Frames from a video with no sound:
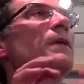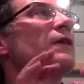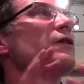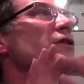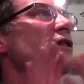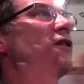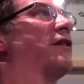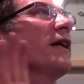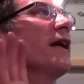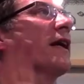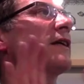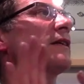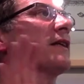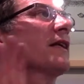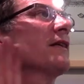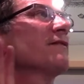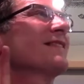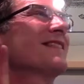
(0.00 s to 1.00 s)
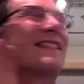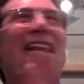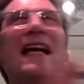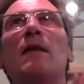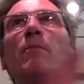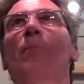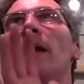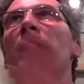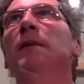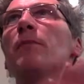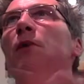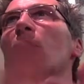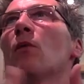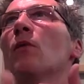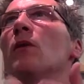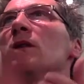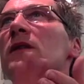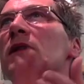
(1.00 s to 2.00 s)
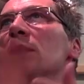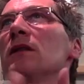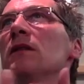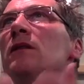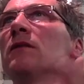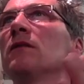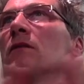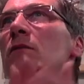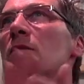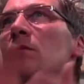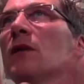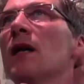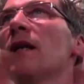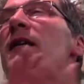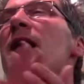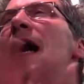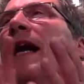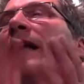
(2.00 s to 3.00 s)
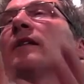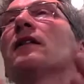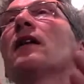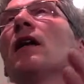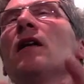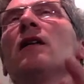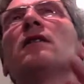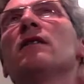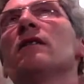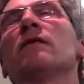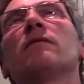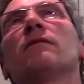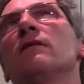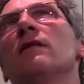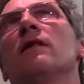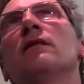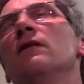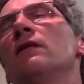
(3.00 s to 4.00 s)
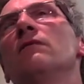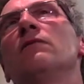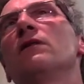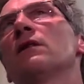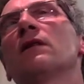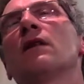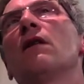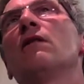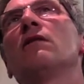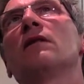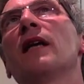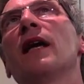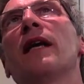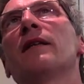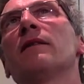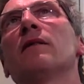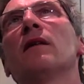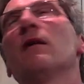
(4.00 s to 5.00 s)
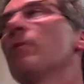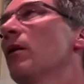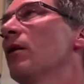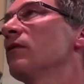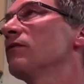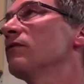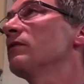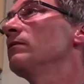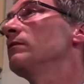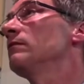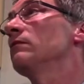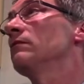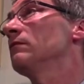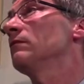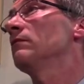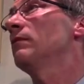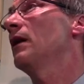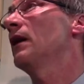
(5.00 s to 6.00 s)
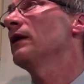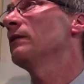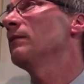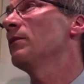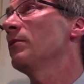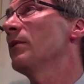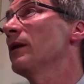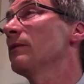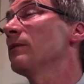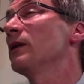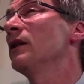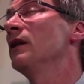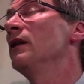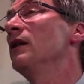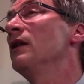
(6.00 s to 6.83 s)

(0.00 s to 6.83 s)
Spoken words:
So you get kind of sandpaper qualities and colours of that you just can't get apart from buying them in pigment.